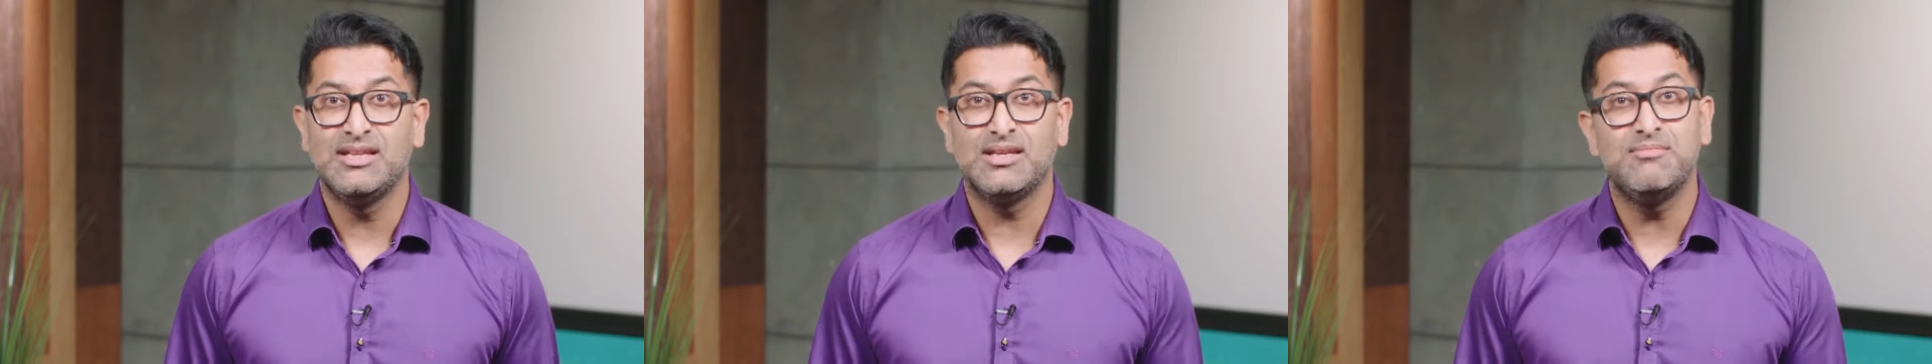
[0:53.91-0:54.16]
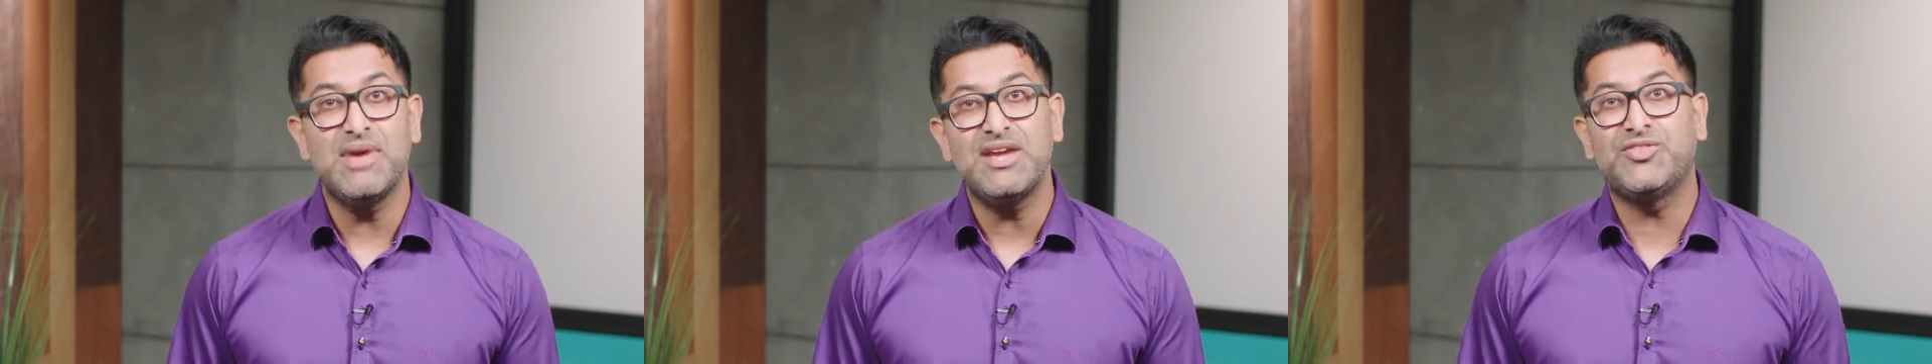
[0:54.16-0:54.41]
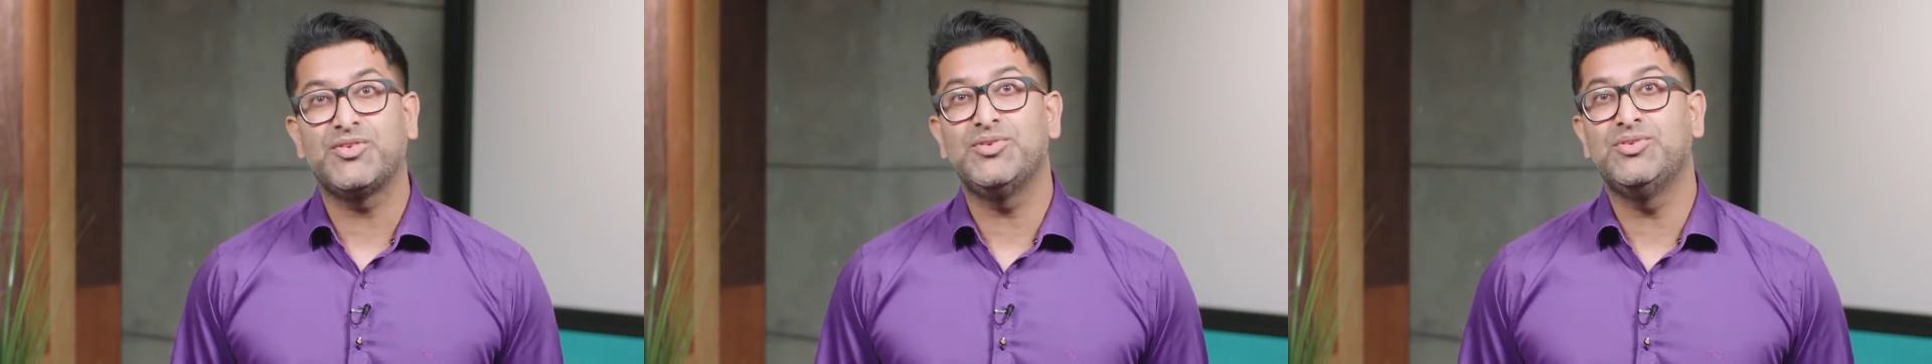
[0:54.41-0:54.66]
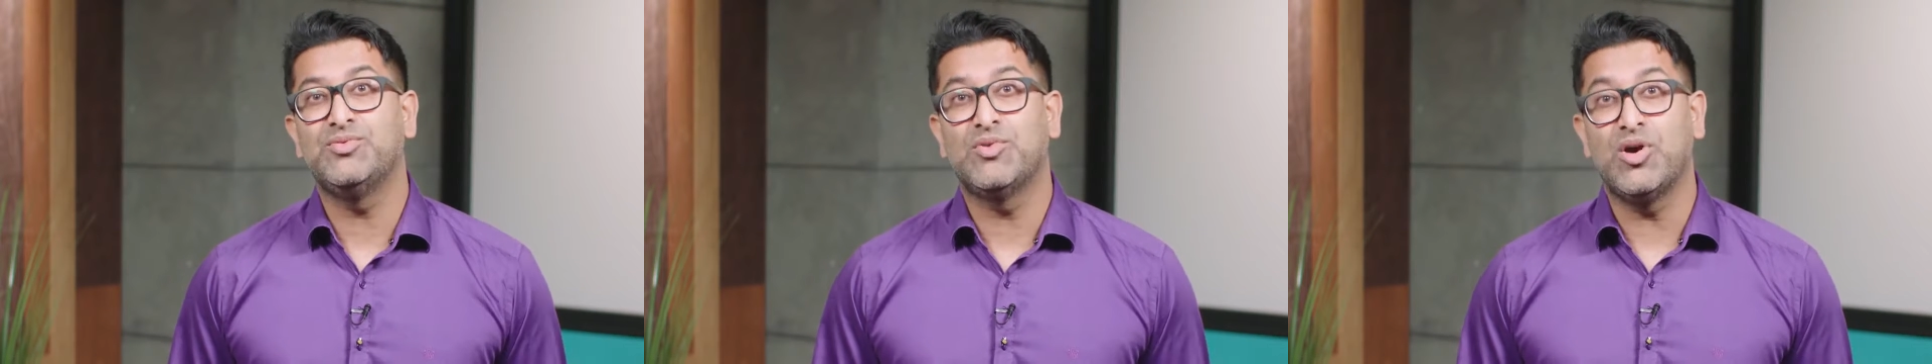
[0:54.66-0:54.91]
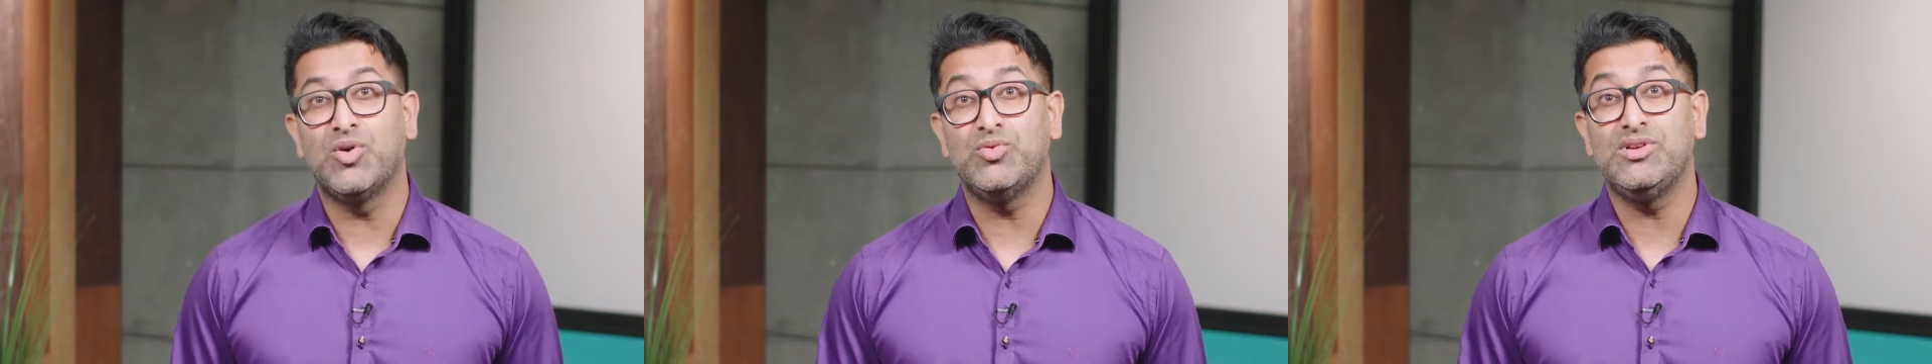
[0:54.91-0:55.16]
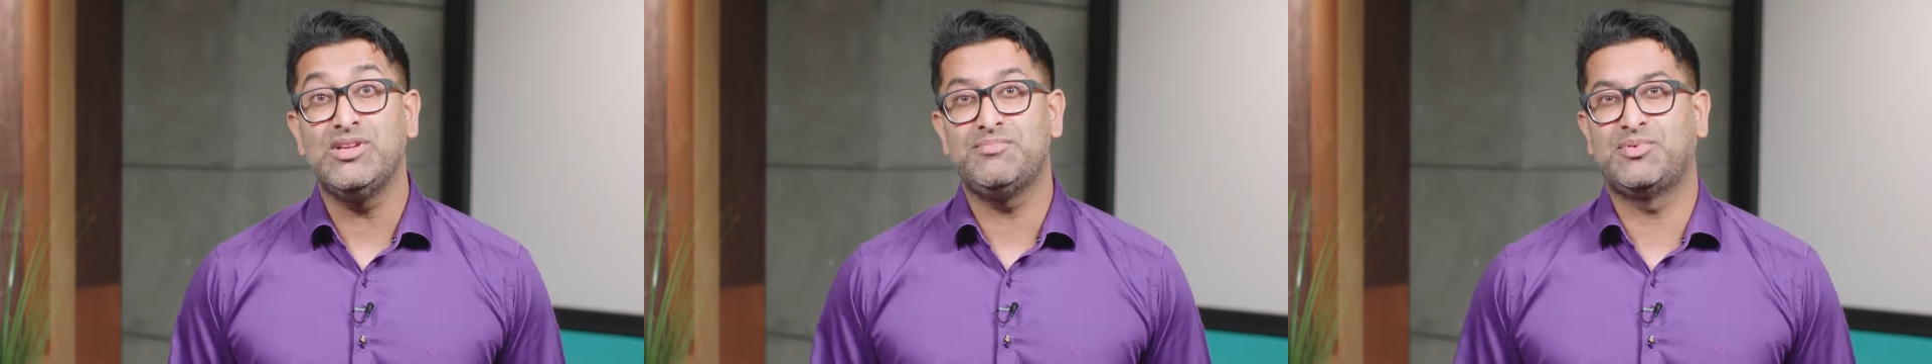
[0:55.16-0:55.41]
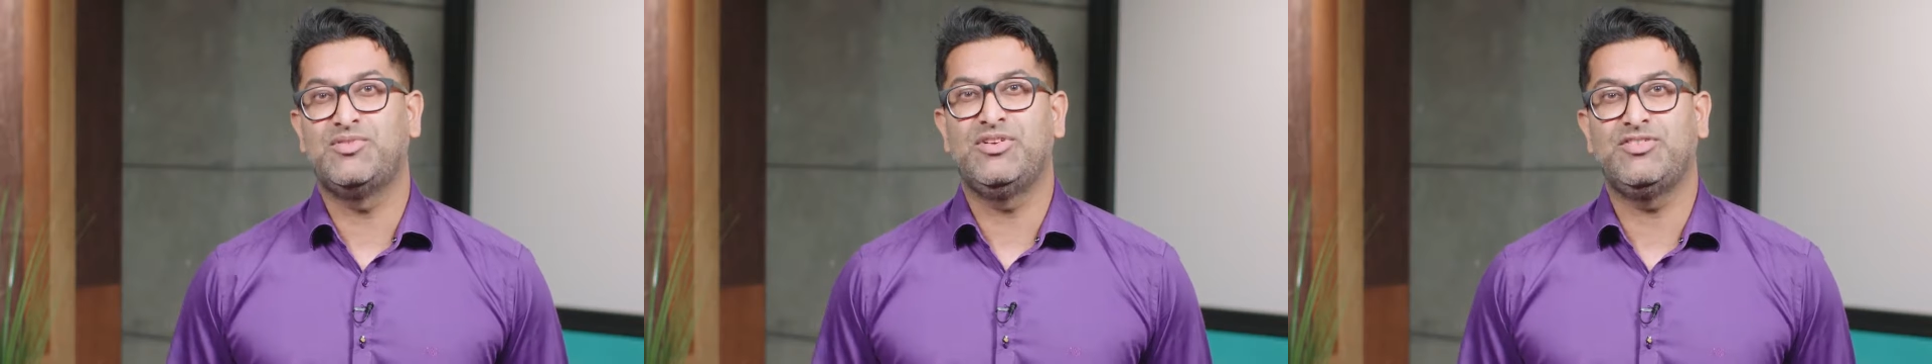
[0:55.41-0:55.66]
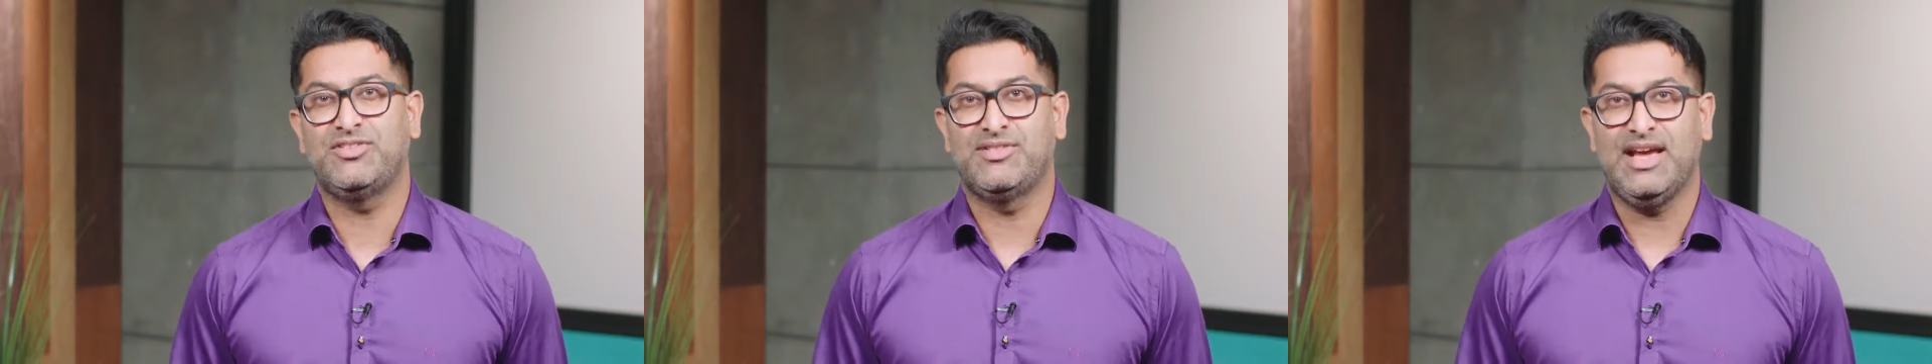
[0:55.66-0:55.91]
then make sure you only
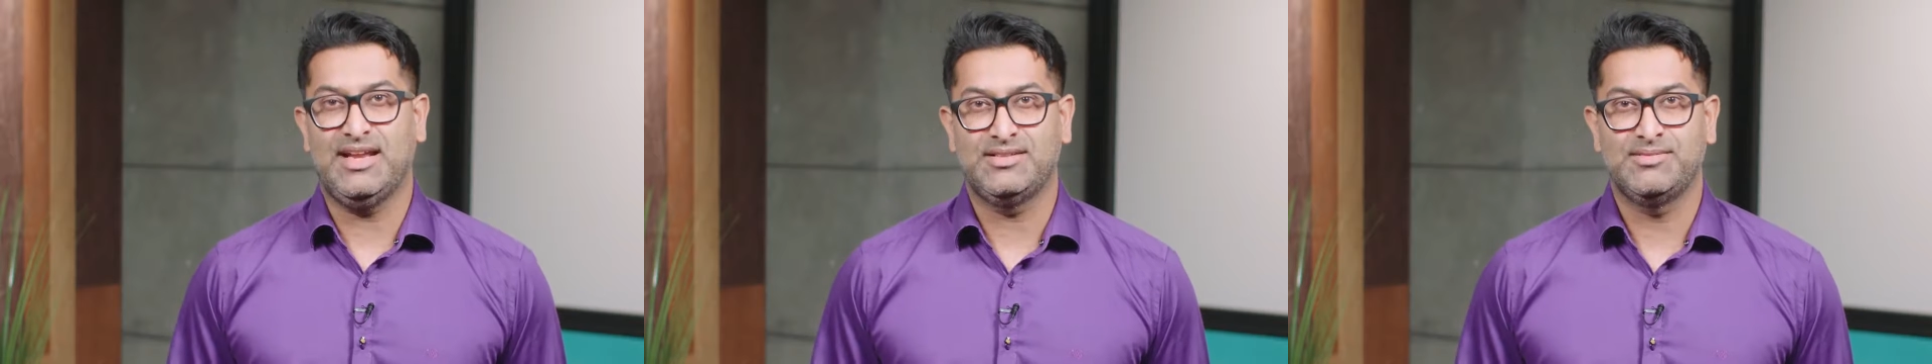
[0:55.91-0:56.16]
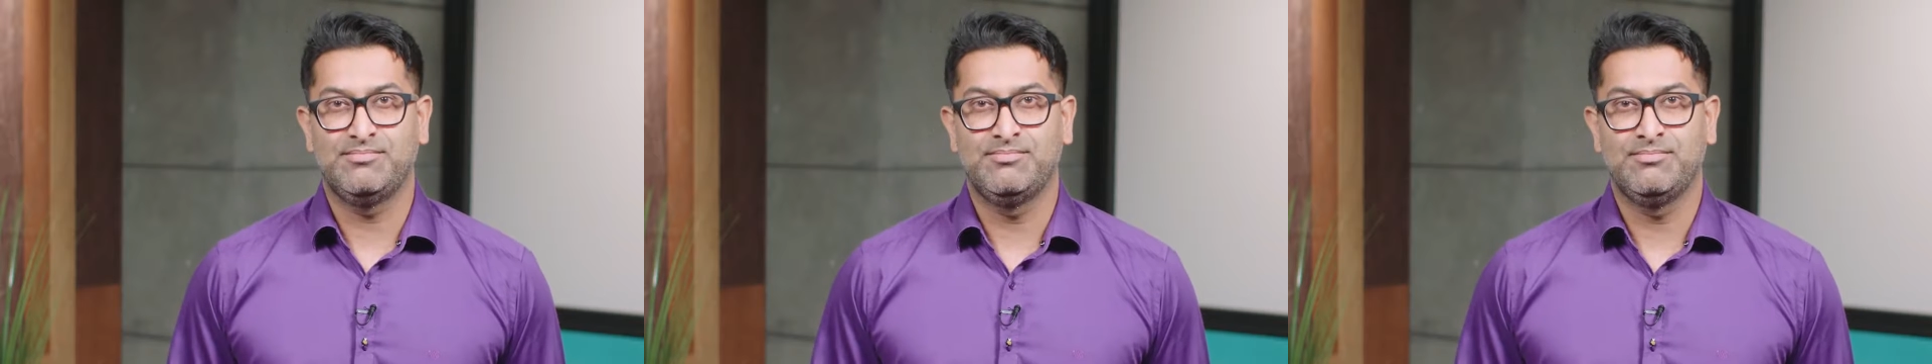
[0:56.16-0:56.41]
provision that.